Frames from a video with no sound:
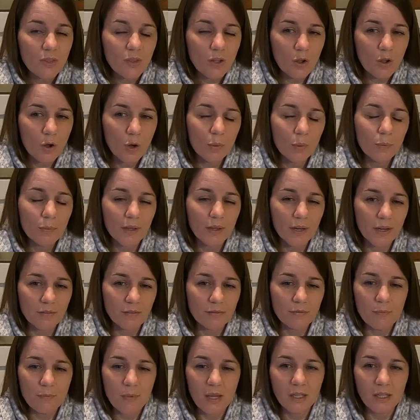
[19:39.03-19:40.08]
hope that
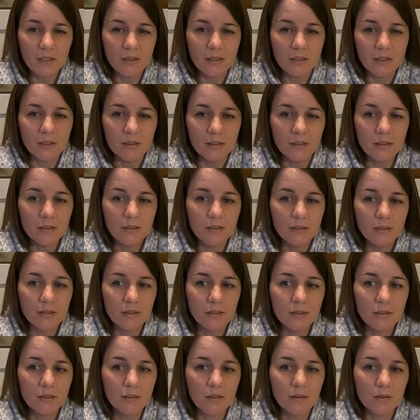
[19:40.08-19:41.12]
I've made the
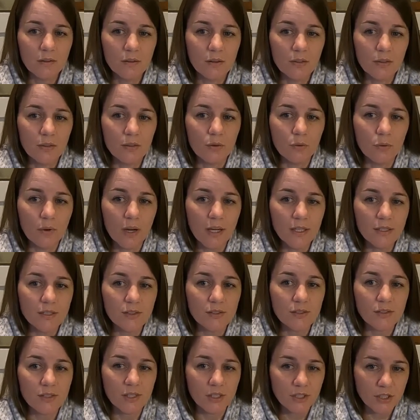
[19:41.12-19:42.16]
right
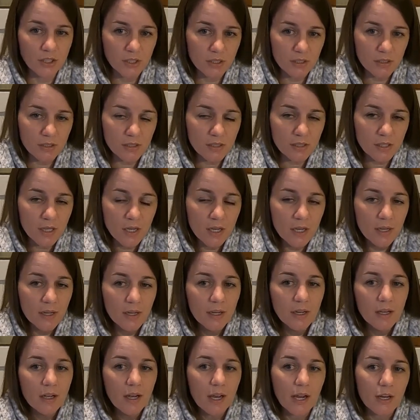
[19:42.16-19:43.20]
decisions.
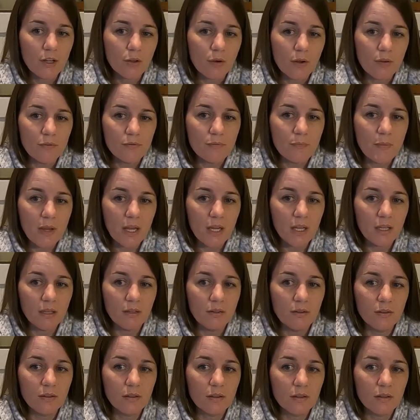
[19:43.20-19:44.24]
I know I've
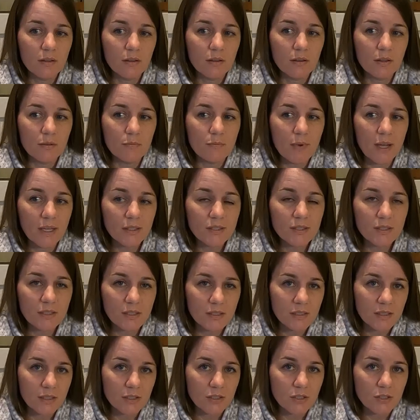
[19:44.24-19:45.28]
made the best
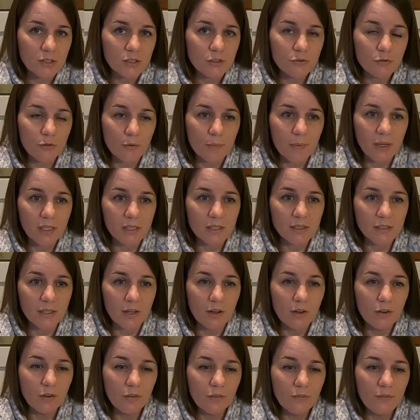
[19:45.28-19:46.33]
decisions for
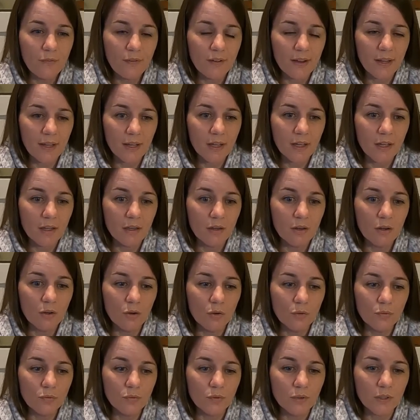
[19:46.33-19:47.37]
myself, and
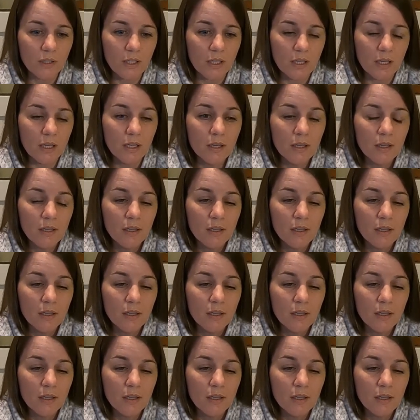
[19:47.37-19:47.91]
hopefully